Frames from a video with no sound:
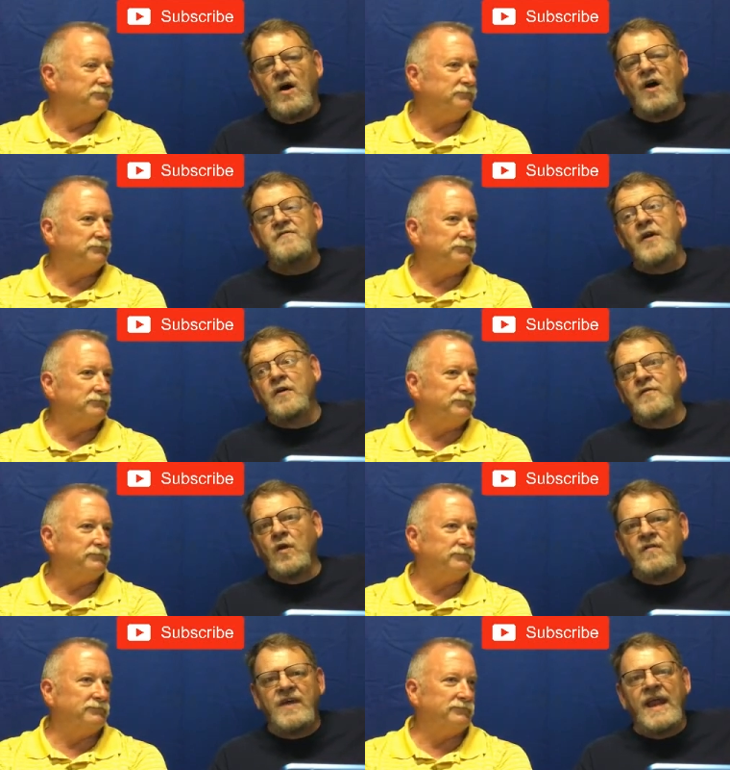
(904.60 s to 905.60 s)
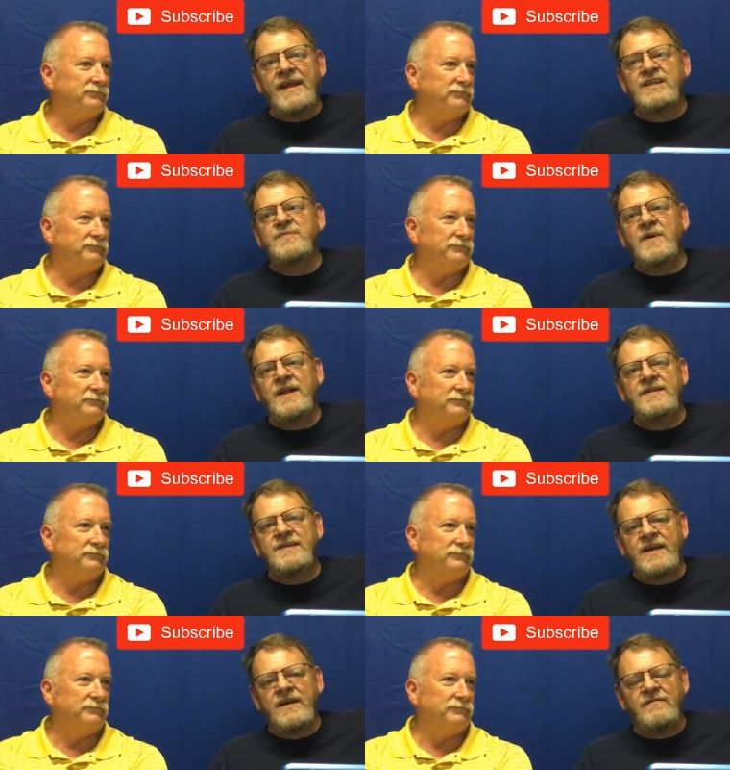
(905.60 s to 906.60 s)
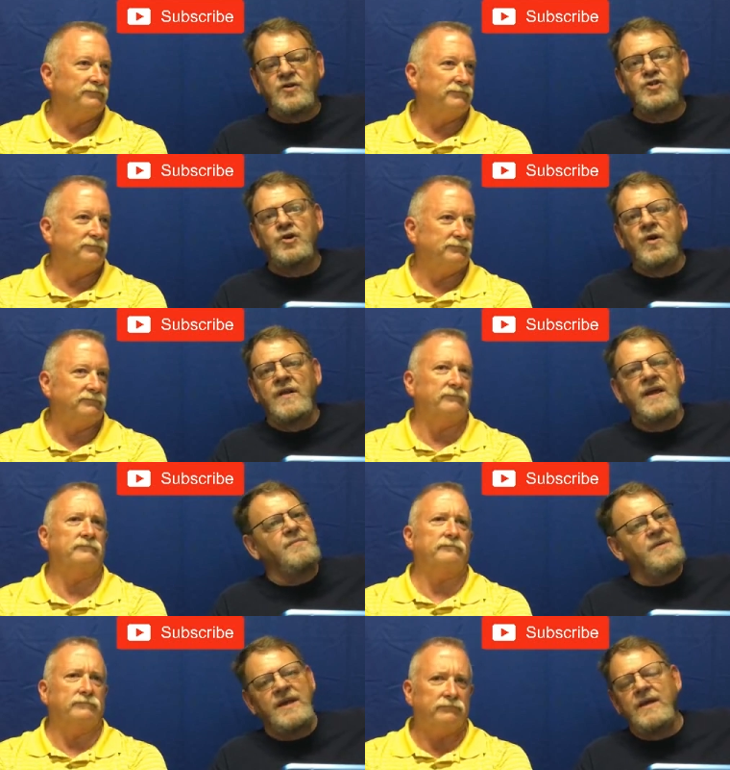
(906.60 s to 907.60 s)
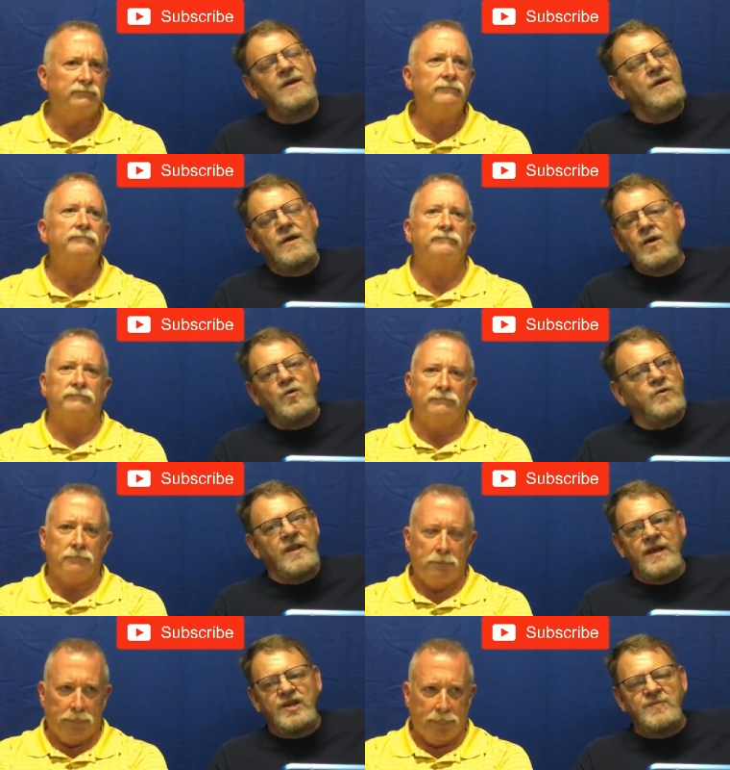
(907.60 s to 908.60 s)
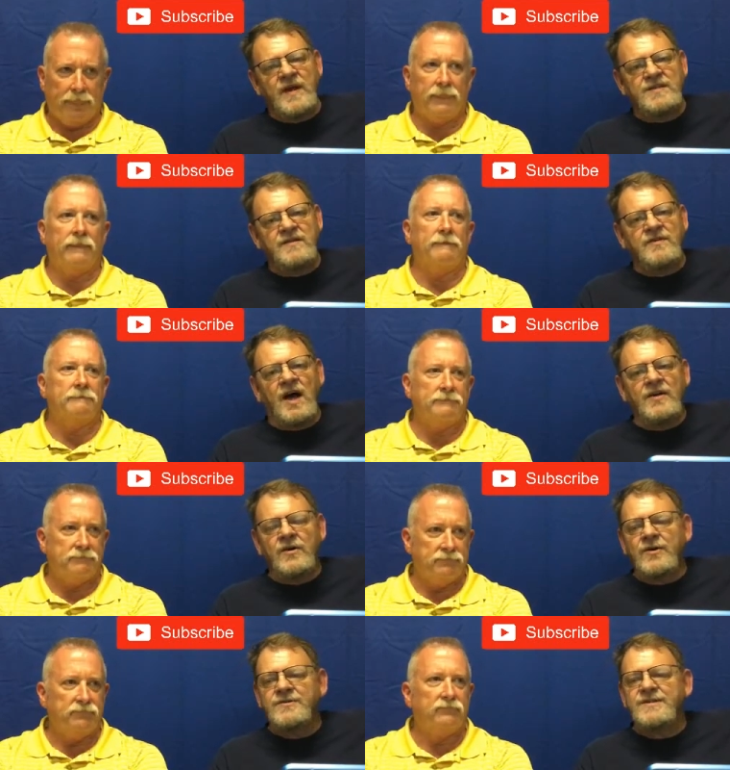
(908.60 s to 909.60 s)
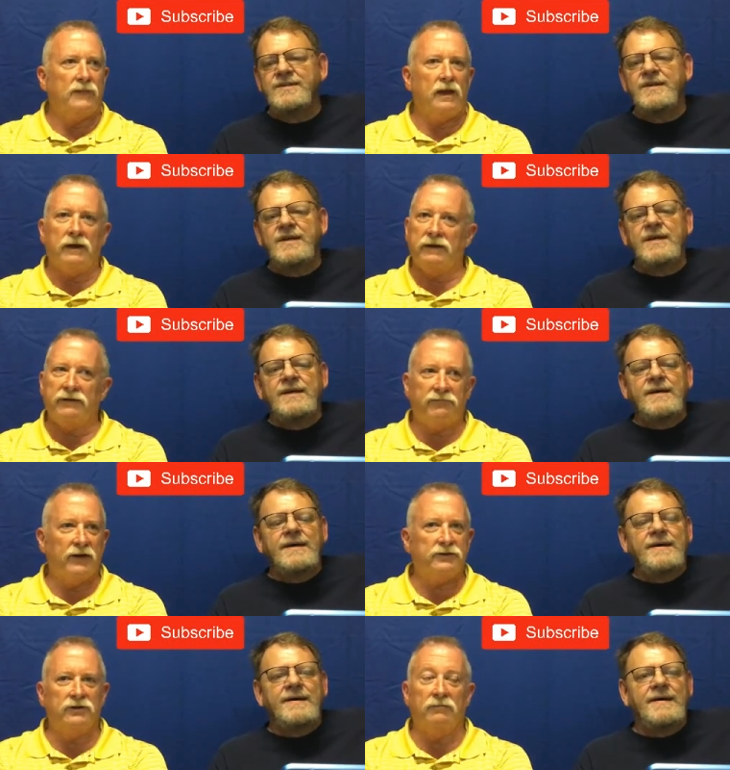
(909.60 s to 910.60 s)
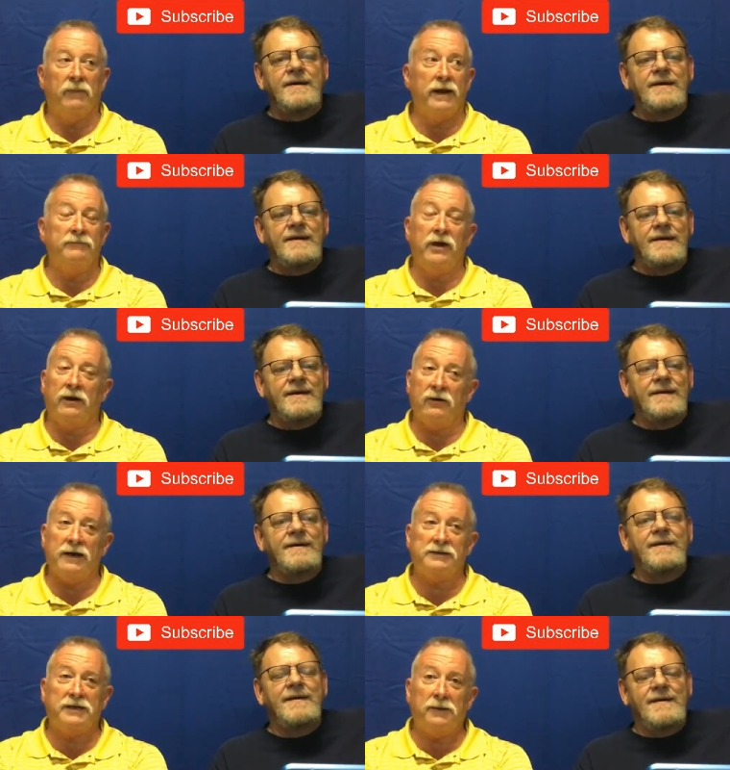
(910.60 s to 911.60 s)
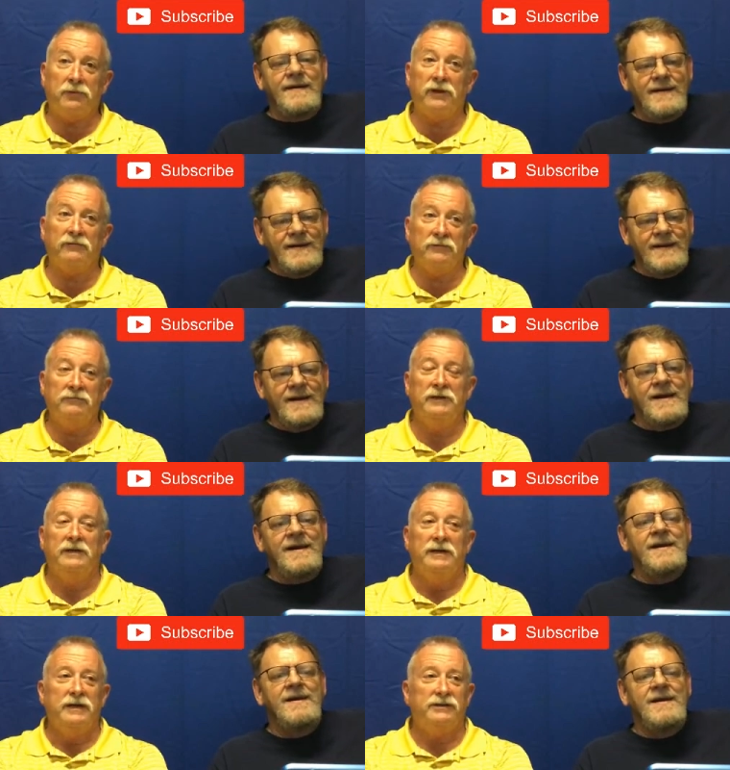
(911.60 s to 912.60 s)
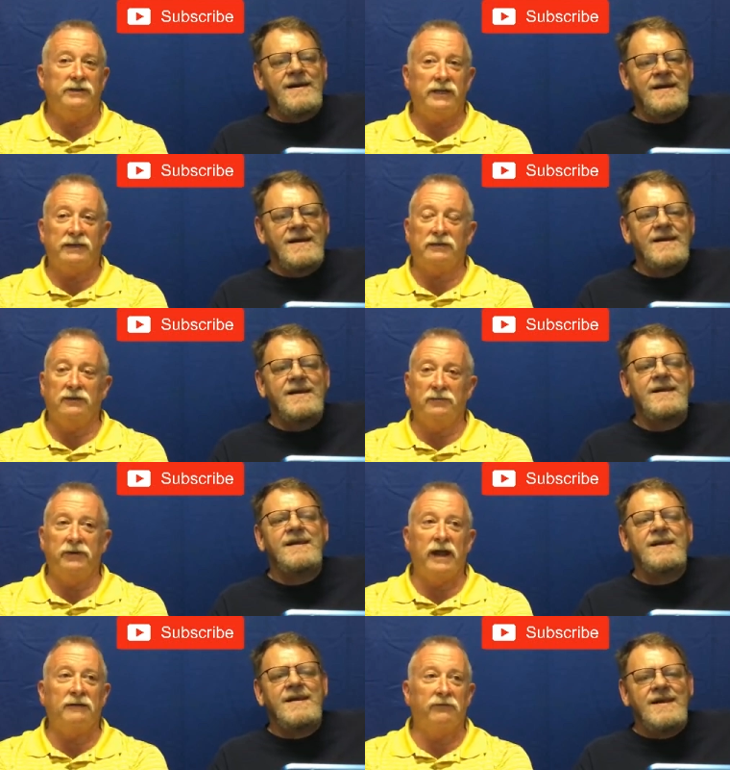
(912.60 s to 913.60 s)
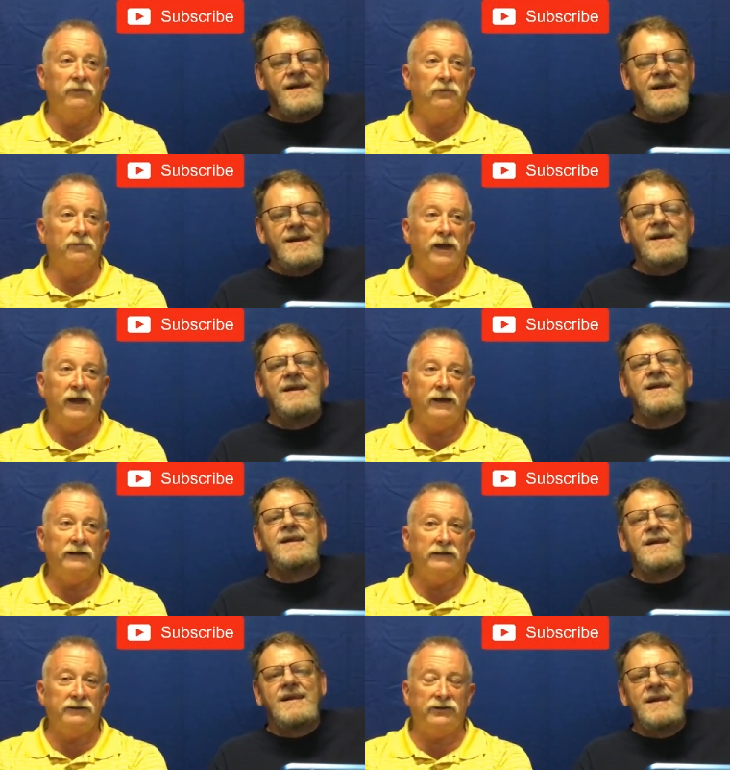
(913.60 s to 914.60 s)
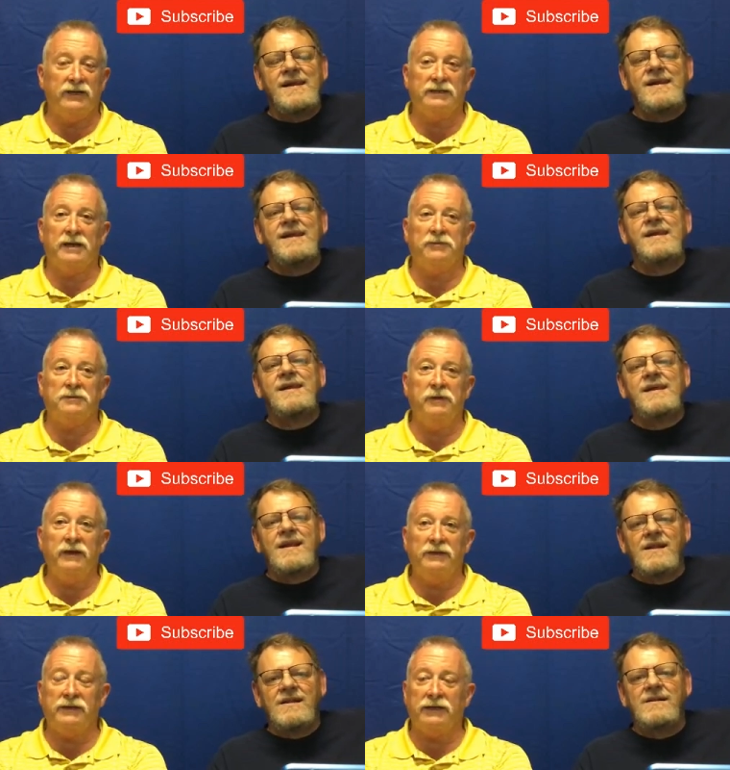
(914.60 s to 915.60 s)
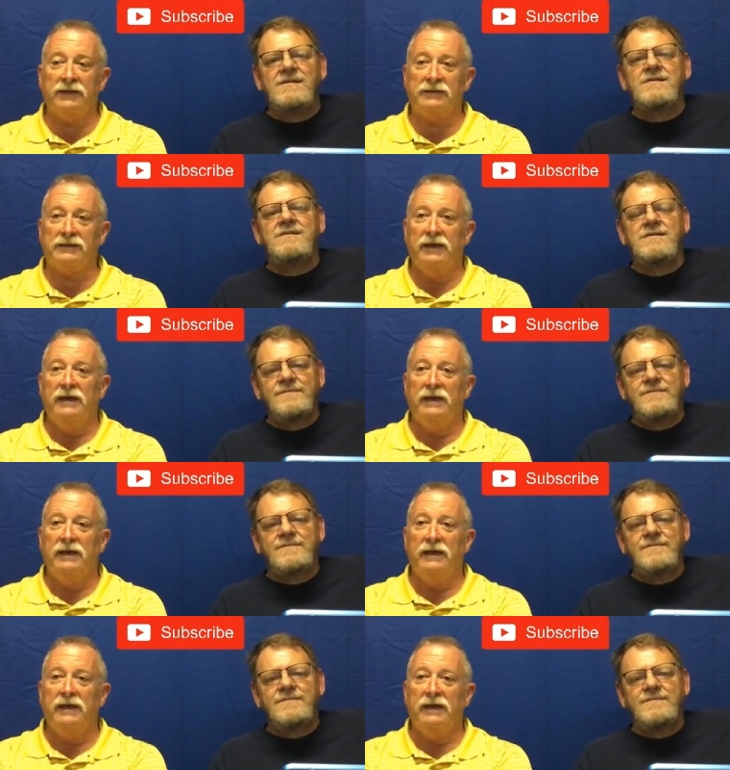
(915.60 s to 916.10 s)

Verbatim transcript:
Speaker 1: are fearful of getting a speeding ticket for sure. They can be really expensive, God knows. Uh,
Speaker 2: affects your. My daughter has a couple of them. Uh-huh. She takes a little bit after the old man, and she has a couple speeding tickets.